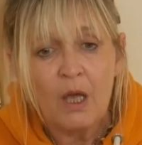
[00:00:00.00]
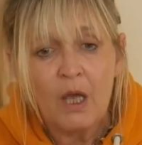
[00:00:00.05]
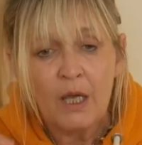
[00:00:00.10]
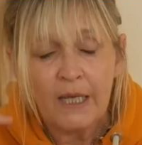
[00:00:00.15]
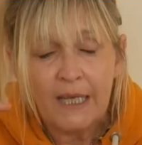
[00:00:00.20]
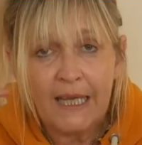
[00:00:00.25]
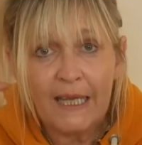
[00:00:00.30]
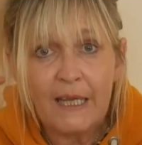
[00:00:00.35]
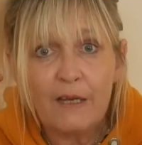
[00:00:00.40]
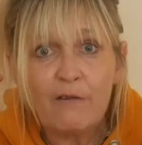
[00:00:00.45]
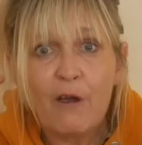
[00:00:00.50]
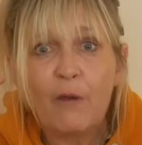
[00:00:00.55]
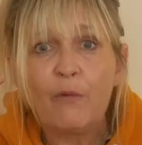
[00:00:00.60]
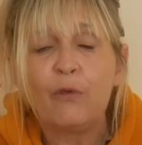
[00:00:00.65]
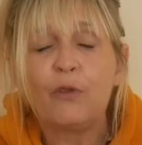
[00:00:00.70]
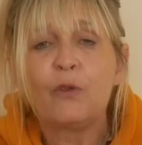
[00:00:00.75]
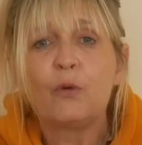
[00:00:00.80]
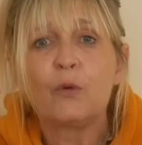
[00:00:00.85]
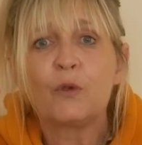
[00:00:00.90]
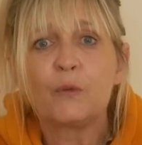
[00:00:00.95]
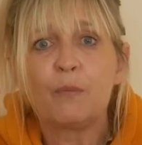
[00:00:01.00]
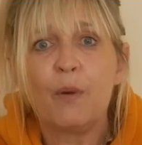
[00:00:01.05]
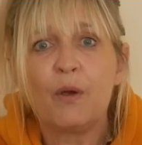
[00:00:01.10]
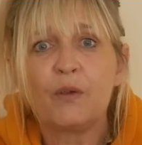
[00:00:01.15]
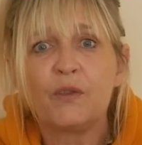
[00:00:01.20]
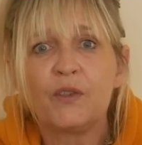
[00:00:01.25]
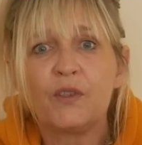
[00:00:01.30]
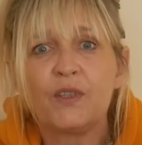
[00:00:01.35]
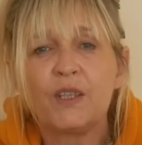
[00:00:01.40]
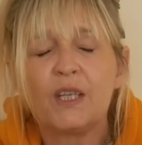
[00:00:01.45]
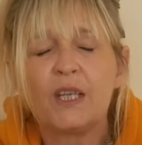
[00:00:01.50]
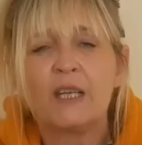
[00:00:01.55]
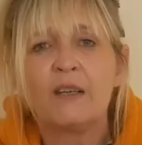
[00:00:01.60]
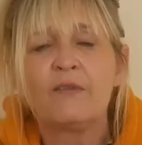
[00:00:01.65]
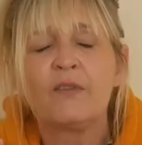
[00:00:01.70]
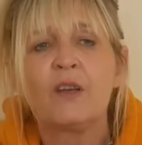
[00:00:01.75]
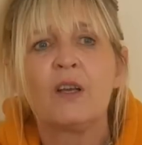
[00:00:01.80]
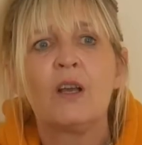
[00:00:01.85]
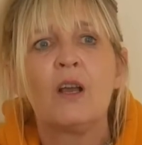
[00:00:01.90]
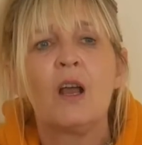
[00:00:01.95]
Keep your own thoughts
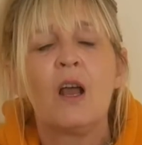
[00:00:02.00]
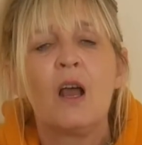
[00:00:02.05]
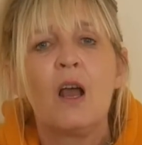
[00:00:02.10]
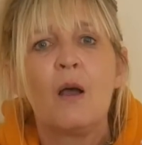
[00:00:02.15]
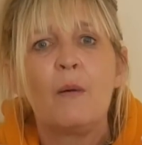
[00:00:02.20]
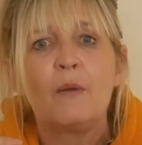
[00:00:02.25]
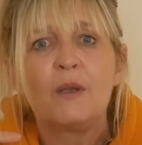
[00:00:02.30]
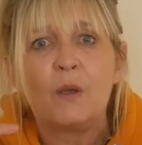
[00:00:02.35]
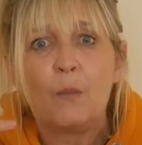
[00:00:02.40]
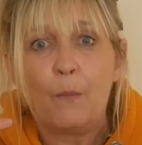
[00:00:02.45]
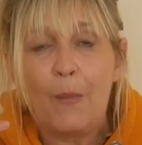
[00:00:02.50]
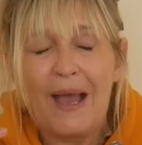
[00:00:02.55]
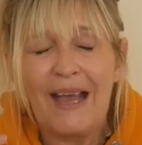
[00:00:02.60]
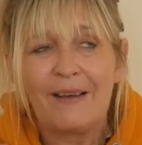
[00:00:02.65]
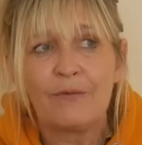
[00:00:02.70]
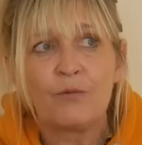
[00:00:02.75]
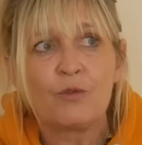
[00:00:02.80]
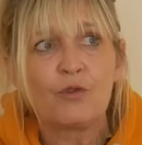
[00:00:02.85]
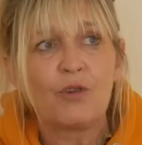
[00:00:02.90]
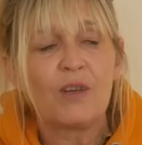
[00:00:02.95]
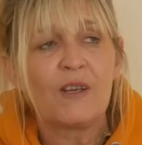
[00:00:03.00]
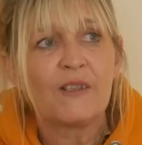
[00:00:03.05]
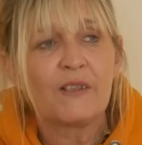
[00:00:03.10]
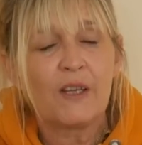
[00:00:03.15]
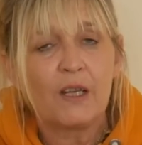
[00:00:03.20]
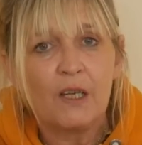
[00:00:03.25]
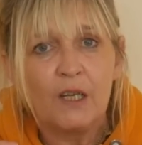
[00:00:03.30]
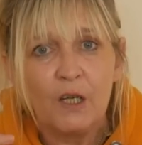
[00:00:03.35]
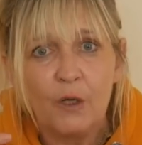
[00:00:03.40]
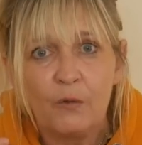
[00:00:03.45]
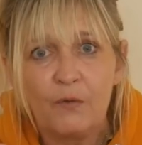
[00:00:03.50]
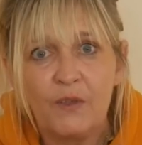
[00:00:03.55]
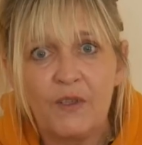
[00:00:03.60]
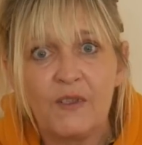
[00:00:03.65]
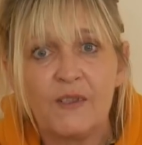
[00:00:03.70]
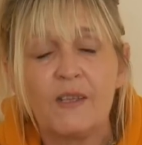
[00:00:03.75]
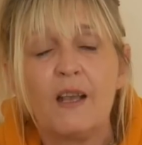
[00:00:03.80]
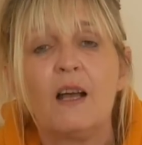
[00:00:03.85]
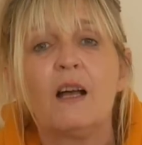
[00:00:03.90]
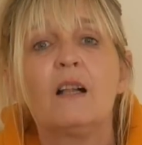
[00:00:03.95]
positive, your boundaries, love
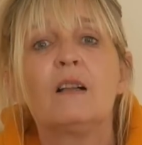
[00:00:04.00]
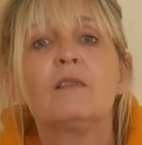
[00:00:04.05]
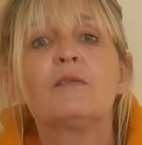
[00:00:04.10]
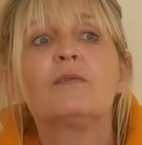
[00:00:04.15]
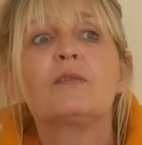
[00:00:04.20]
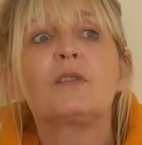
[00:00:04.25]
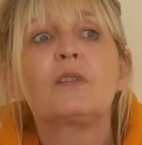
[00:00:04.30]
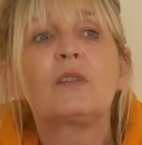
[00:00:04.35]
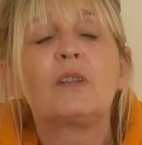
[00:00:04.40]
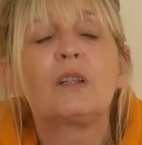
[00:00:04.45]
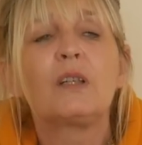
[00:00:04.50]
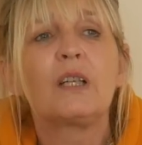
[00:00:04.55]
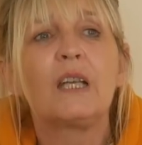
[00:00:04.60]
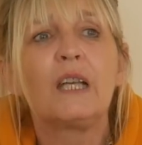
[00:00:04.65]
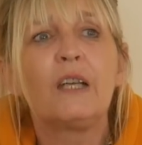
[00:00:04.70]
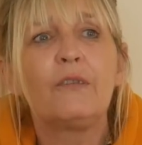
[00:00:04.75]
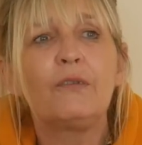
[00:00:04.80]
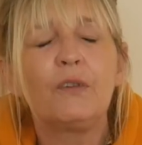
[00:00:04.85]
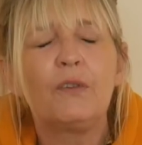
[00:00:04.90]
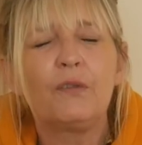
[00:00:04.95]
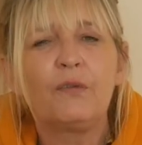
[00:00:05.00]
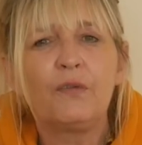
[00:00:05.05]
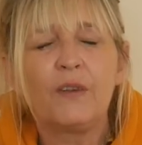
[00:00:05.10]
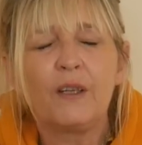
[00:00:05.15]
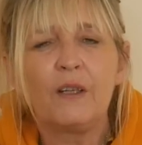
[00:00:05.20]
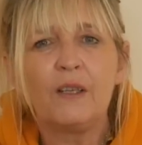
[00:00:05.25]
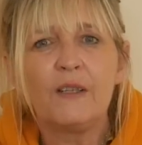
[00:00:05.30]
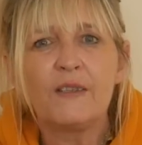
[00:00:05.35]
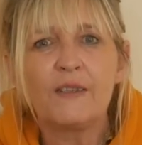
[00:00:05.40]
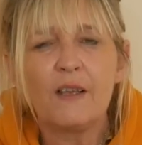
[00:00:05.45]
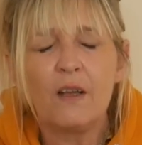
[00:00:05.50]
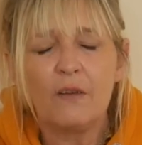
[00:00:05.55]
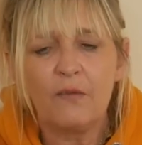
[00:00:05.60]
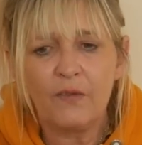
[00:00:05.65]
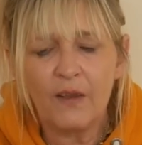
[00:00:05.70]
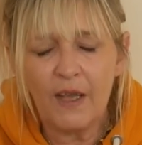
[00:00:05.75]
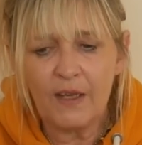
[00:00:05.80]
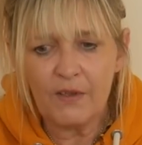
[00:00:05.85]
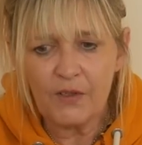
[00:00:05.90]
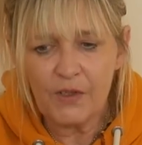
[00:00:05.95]
yourself. If you feel yourself
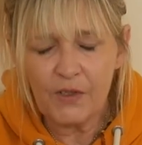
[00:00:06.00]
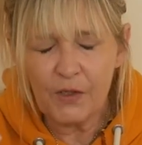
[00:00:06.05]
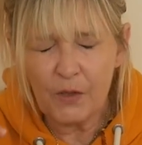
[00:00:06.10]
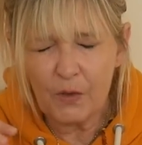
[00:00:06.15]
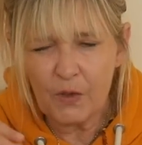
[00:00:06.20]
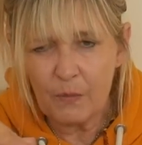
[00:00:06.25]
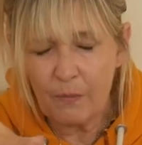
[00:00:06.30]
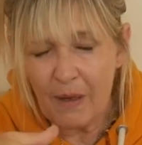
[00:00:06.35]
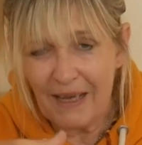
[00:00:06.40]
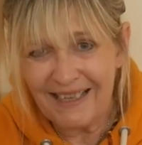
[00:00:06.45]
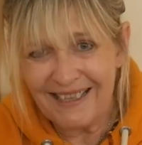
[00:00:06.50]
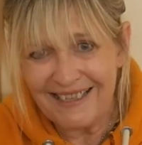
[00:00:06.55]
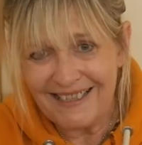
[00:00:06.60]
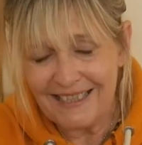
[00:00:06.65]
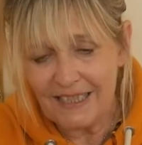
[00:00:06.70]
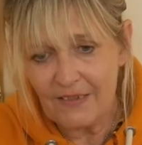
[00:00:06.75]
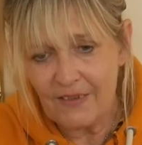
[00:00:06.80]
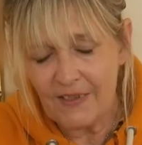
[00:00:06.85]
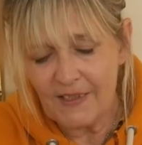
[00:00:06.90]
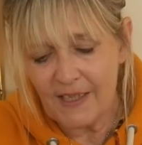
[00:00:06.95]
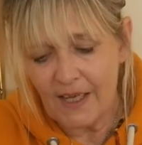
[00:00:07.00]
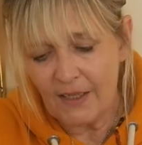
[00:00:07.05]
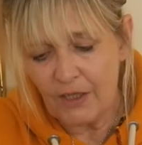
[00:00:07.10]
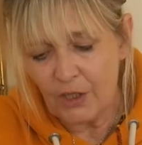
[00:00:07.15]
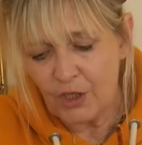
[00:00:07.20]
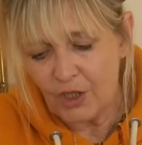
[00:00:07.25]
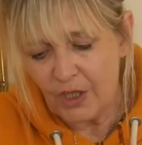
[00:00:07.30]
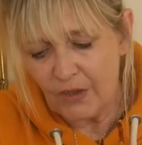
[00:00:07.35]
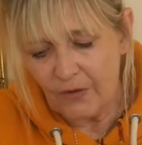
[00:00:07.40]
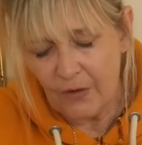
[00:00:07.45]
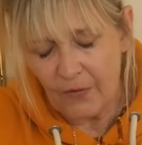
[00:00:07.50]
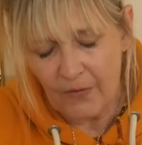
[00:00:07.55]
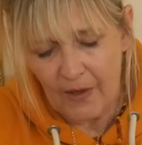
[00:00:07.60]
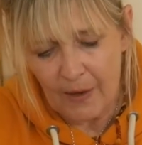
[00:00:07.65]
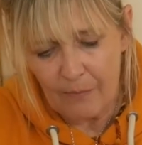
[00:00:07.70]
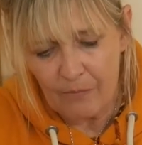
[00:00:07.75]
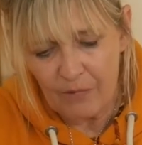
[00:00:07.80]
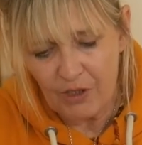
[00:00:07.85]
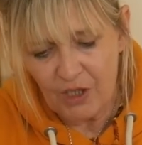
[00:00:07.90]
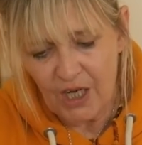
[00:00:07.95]
getting sucked back into this energy that
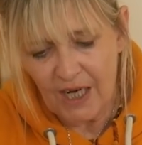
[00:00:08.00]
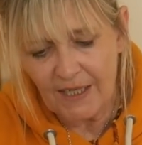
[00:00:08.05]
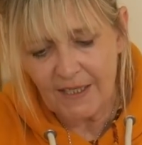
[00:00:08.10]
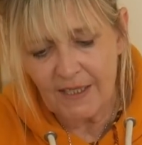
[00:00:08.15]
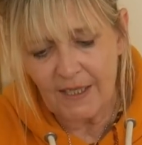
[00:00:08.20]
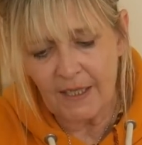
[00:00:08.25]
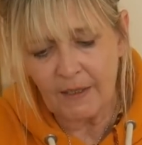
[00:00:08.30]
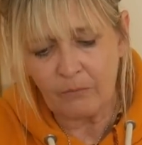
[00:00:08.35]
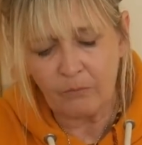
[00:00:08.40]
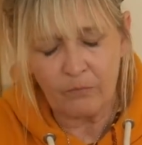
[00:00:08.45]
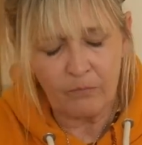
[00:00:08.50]
they're projecting,